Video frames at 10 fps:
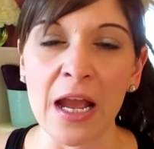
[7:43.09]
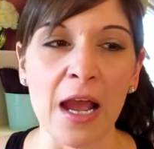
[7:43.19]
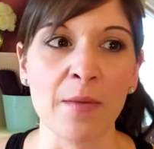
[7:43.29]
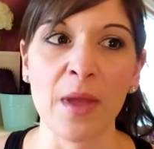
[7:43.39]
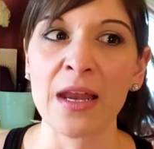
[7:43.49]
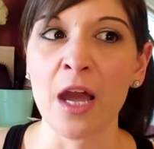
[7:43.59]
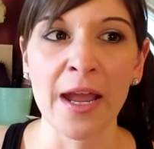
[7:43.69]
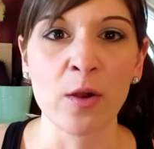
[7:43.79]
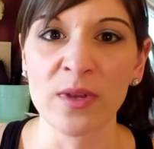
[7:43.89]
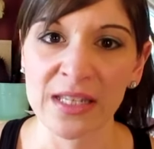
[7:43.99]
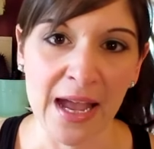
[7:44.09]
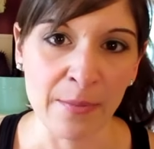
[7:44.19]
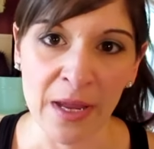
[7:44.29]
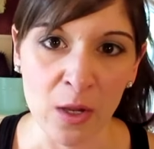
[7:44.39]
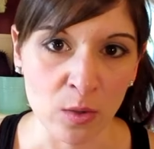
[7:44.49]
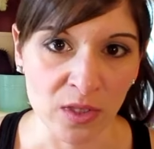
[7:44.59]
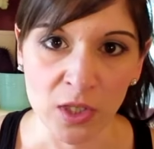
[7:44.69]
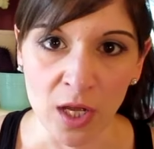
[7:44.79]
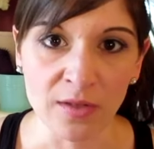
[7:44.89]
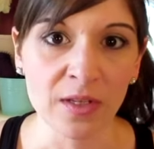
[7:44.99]
Um, and I always add my own
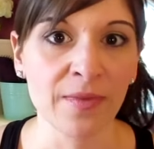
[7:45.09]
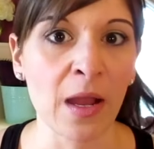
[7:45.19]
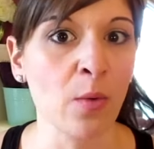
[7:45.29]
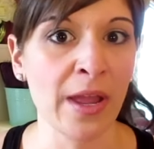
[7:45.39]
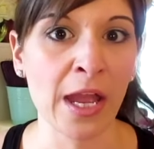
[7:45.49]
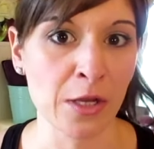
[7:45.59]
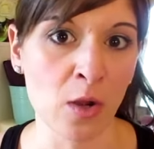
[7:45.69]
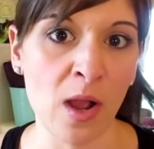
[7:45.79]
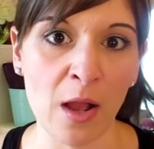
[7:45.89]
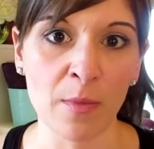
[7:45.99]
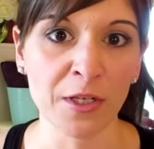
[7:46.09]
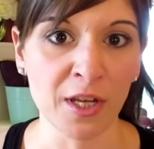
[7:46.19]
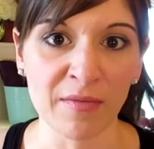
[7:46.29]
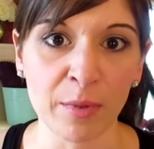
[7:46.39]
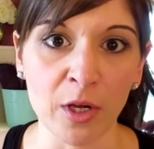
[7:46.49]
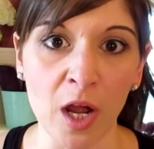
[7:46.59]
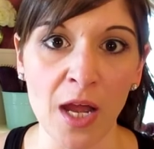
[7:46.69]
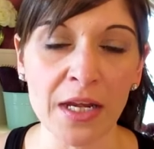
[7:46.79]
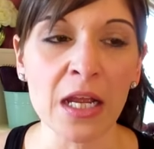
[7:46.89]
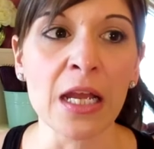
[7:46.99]
salt. That way I know how much I've put
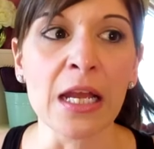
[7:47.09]
on.